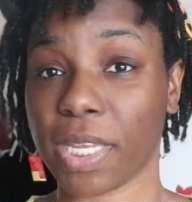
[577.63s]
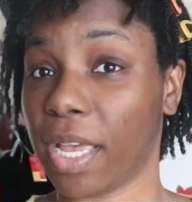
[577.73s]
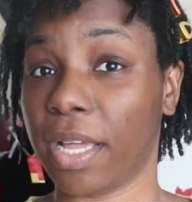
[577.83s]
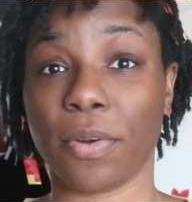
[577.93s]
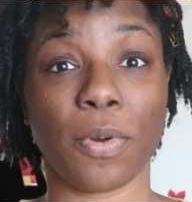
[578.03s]

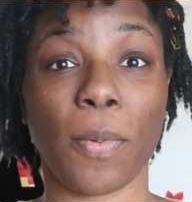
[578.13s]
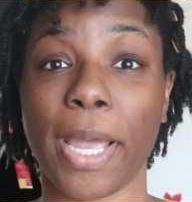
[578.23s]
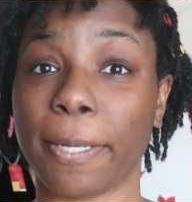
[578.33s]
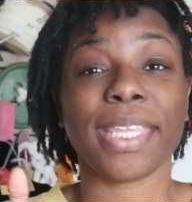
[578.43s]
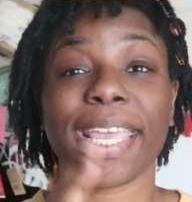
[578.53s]
I don't know
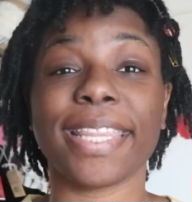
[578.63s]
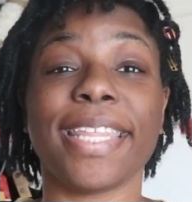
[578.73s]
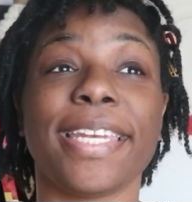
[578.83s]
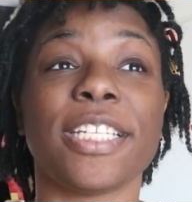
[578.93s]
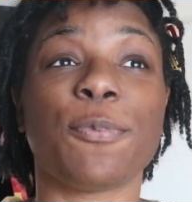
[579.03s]
why. And
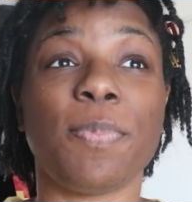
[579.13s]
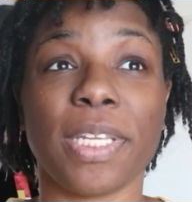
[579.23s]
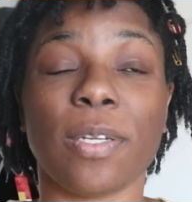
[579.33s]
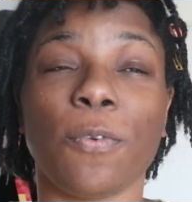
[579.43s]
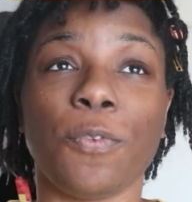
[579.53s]
then it's
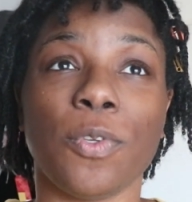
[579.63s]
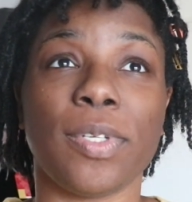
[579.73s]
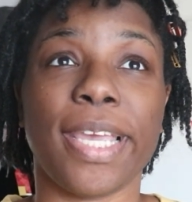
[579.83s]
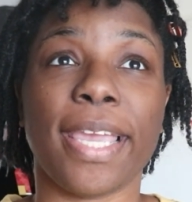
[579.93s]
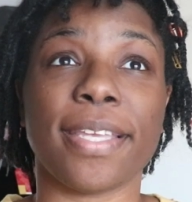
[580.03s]
been a few
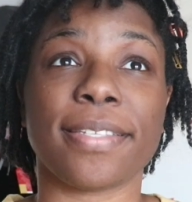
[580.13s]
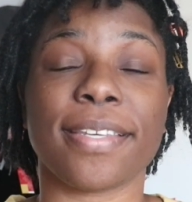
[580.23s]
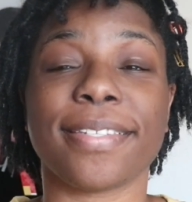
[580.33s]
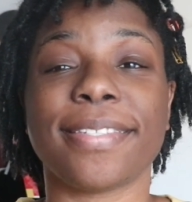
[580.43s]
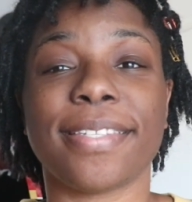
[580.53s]
days
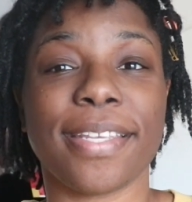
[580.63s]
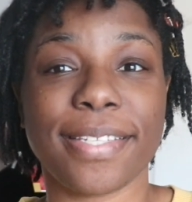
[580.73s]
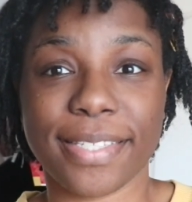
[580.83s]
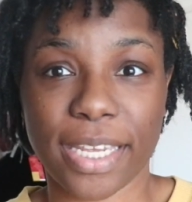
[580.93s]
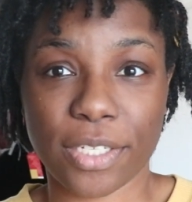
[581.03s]

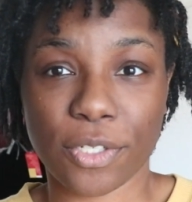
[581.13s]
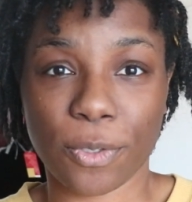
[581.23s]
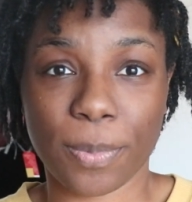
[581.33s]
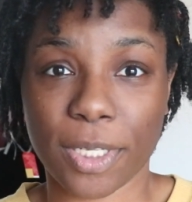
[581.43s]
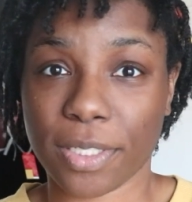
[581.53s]
since day
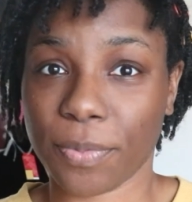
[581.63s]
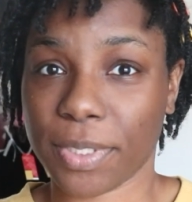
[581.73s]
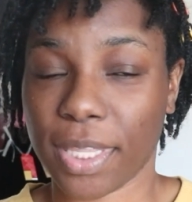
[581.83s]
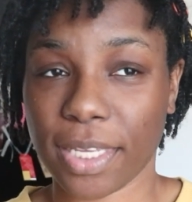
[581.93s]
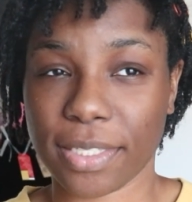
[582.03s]
2 because it was
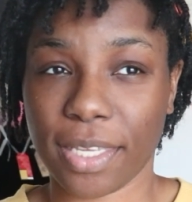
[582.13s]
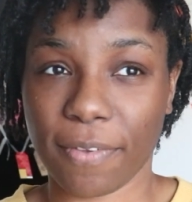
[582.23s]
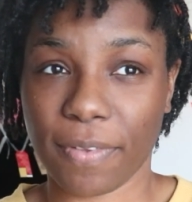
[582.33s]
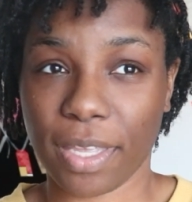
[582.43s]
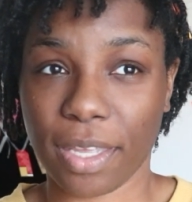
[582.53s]

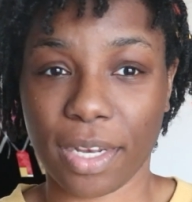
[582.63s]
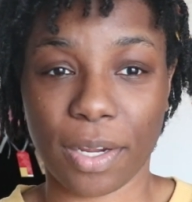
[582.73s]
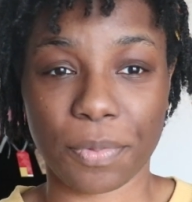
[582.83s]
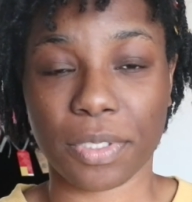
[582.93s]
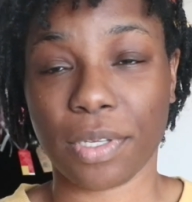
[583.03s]
Thanksgiving and
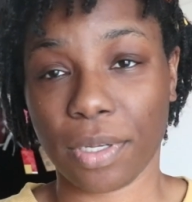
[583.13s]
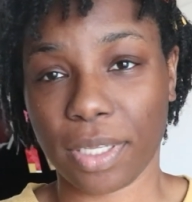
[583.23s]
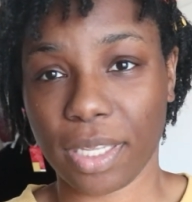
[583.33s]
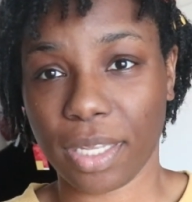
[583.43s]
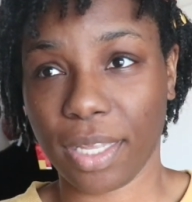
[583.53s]
I was
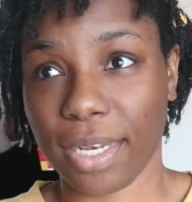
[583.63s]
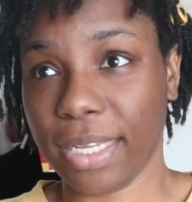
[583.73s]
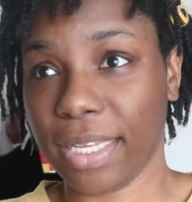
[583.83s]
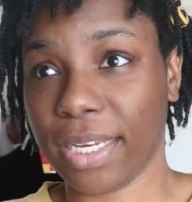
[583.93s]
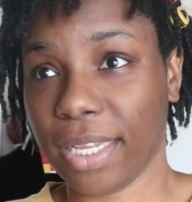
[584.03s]
cooking and
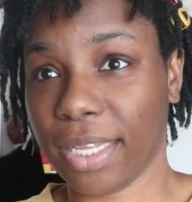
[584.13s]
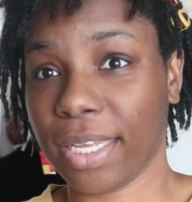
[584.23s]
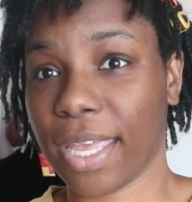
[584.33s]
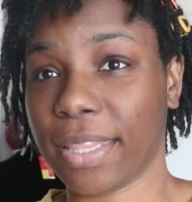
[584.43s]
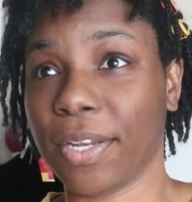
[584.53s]

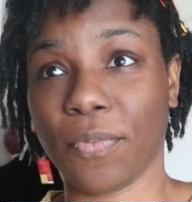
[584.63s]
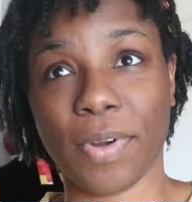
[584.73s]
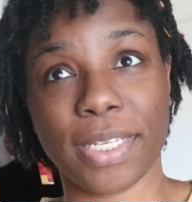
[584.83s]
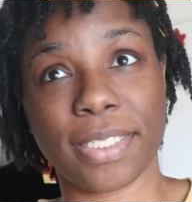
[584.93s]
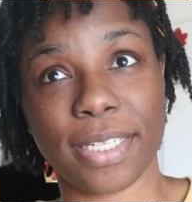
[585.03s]
eating and then
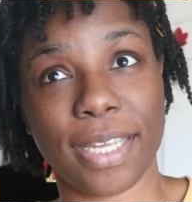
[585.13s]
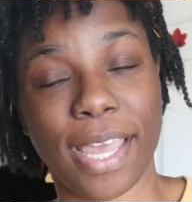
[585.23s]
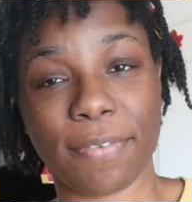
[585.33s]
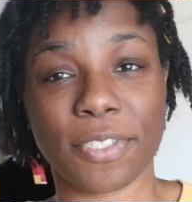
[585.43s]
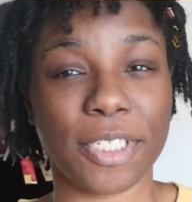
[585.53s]
resting
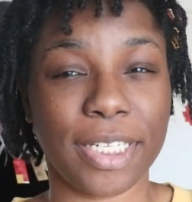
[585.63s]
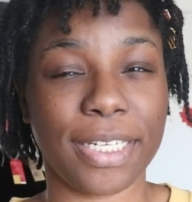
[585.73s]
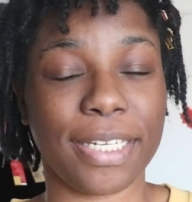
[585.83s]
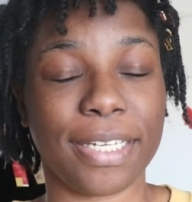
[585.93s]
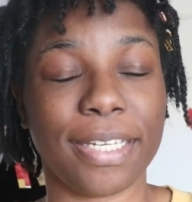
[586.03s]
after
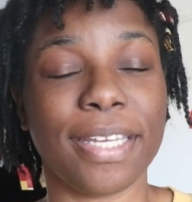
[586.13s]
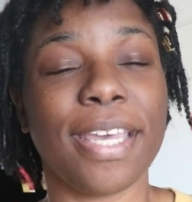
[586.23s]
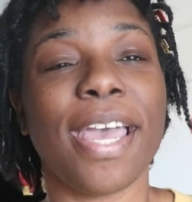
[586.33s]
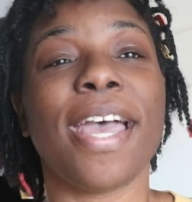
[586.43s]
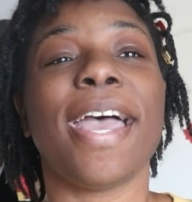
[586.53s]
eating.
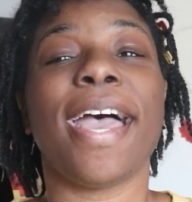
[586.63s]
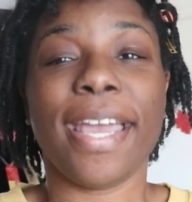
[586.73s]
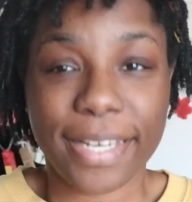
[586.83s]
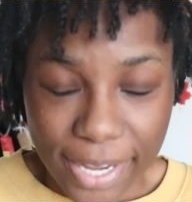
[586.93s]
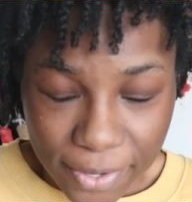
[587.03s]

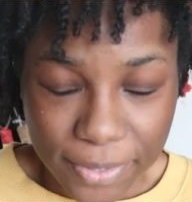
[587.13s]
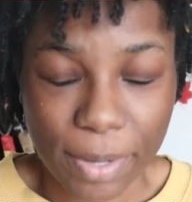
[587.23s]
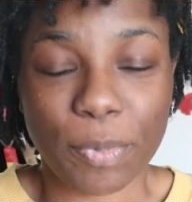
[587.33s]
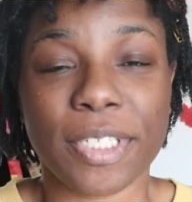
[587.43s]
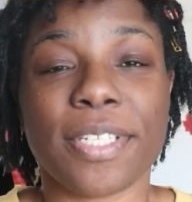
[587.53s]
And now
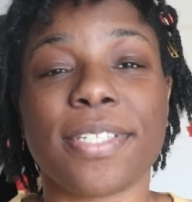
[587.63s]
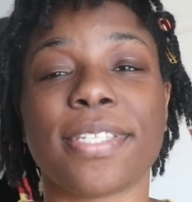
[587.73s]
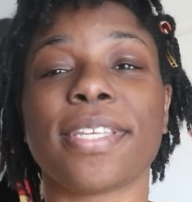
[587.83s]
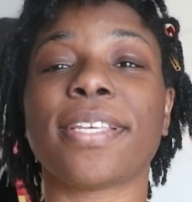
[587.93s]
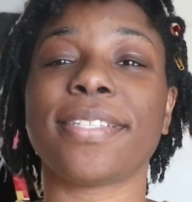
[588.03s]
that brings
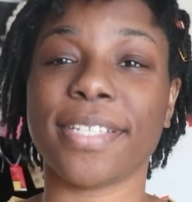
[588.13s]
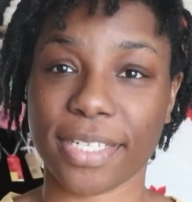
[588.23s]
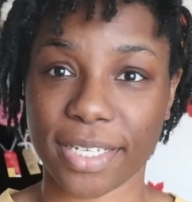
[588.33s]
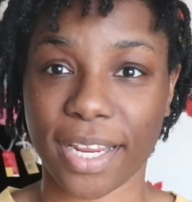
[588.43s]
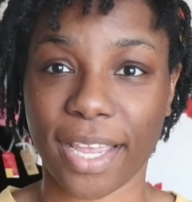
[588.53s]
us to
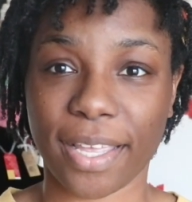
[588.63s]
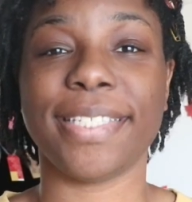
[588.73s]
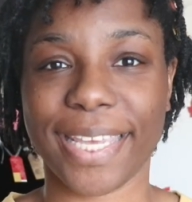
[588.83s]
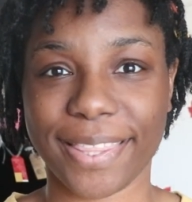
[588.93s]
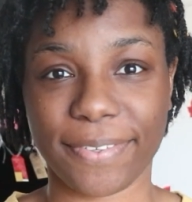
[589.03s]
today,
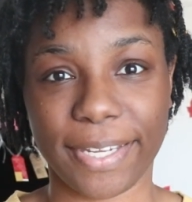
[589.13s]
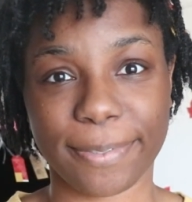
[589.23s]
day 3.